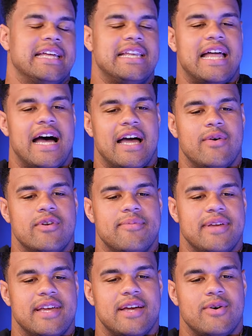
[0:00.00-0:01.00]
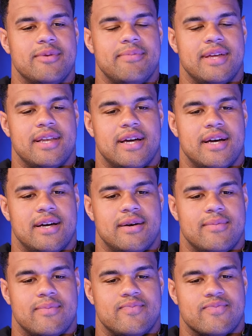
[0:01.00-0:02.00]
No, it would have been.
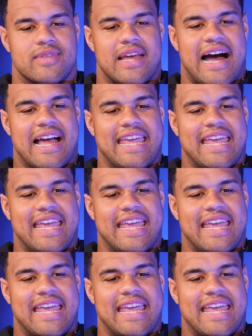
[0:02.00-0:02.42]
I